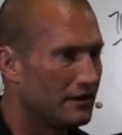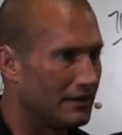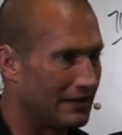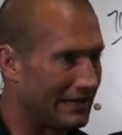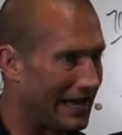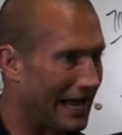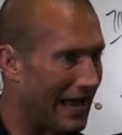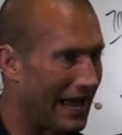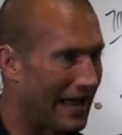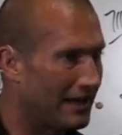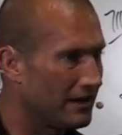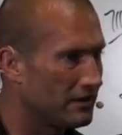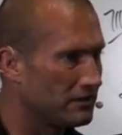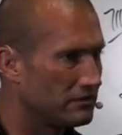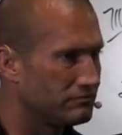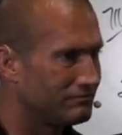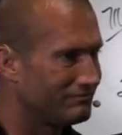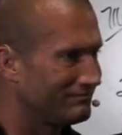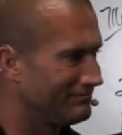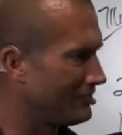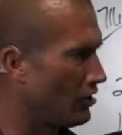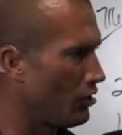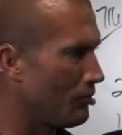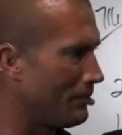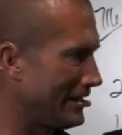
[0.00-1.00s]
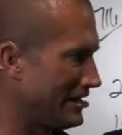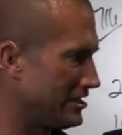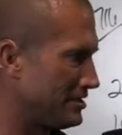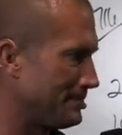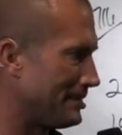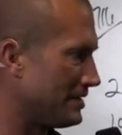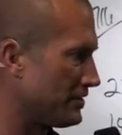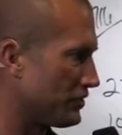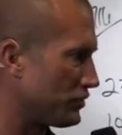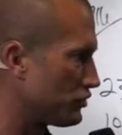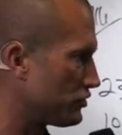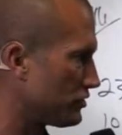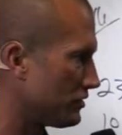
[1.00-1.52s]
okay? Nobody
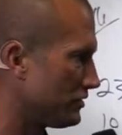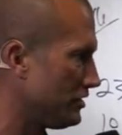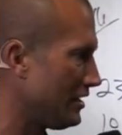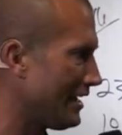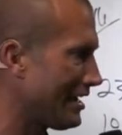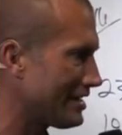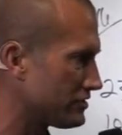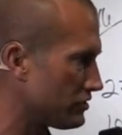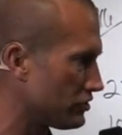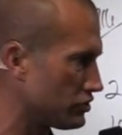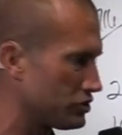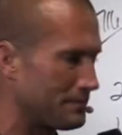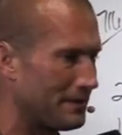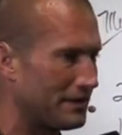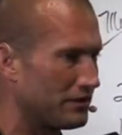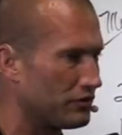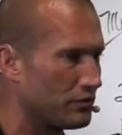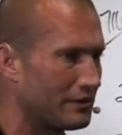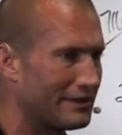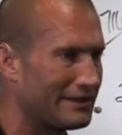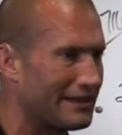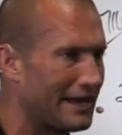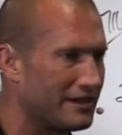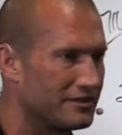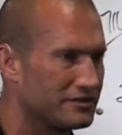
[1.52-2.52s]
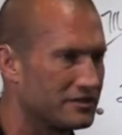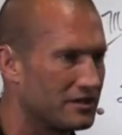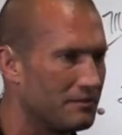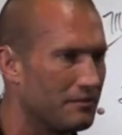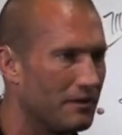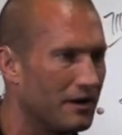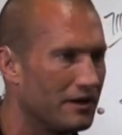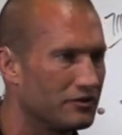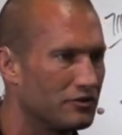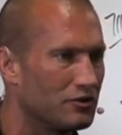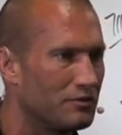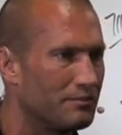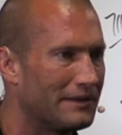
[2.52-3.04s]
spends, you guys don't spend three thousand dollars
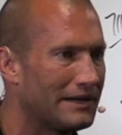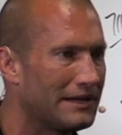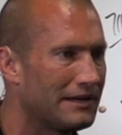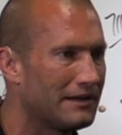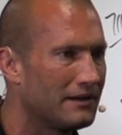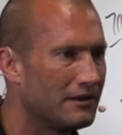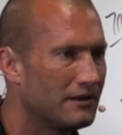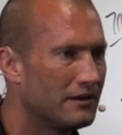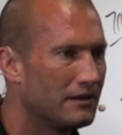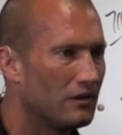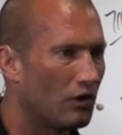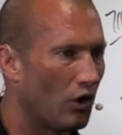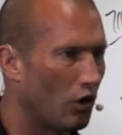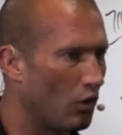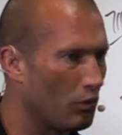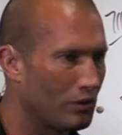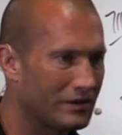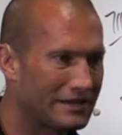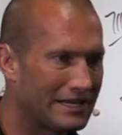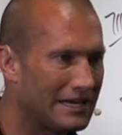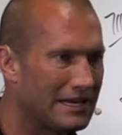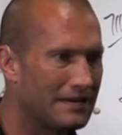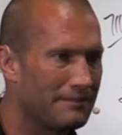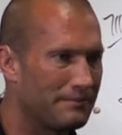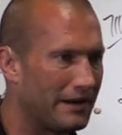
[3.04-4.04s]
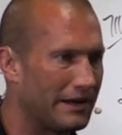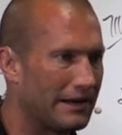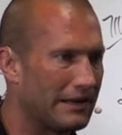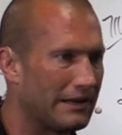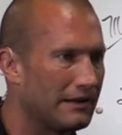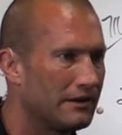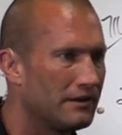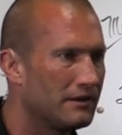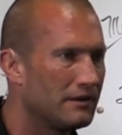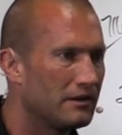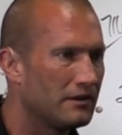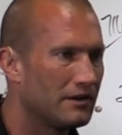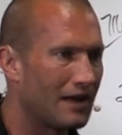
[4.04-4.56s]
a month with me or with anybody.
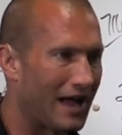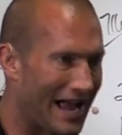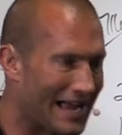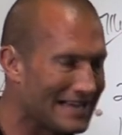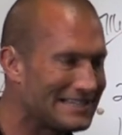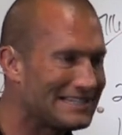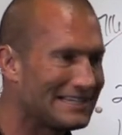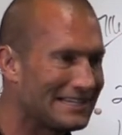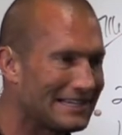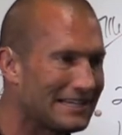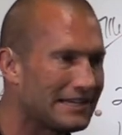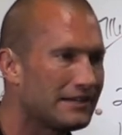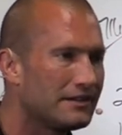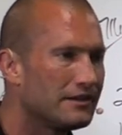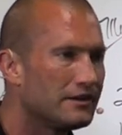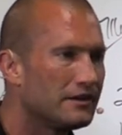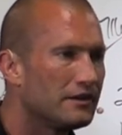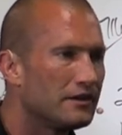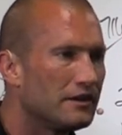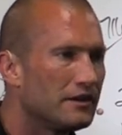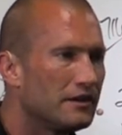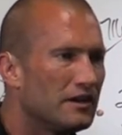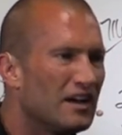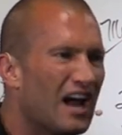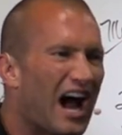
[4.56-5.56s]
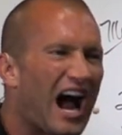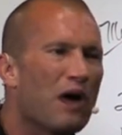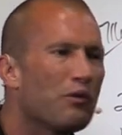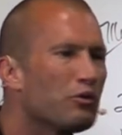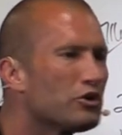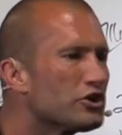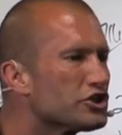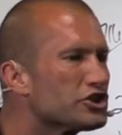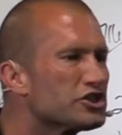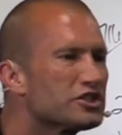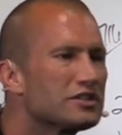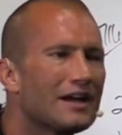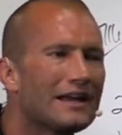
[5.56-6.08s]
I did it. I
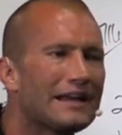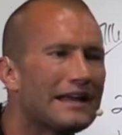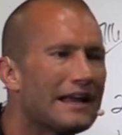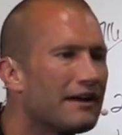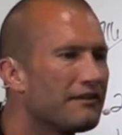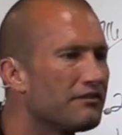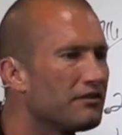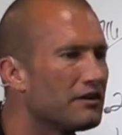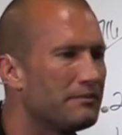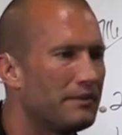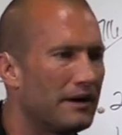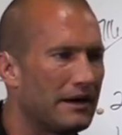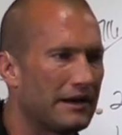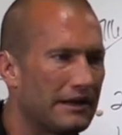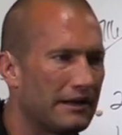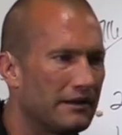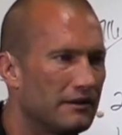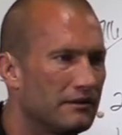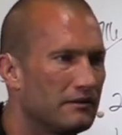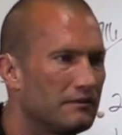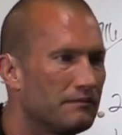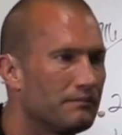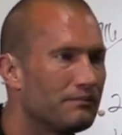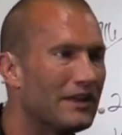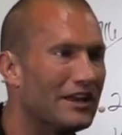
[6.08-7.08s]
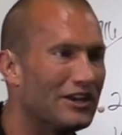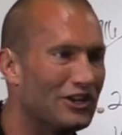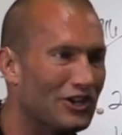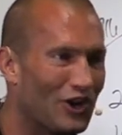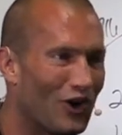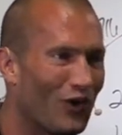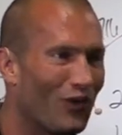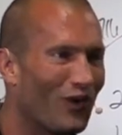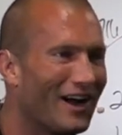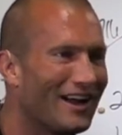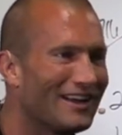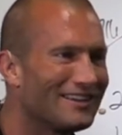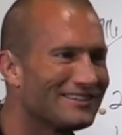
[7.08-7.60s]
wanted to study everybody. And you
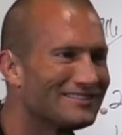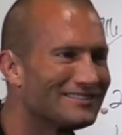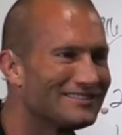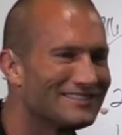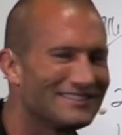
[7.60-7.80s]
know what?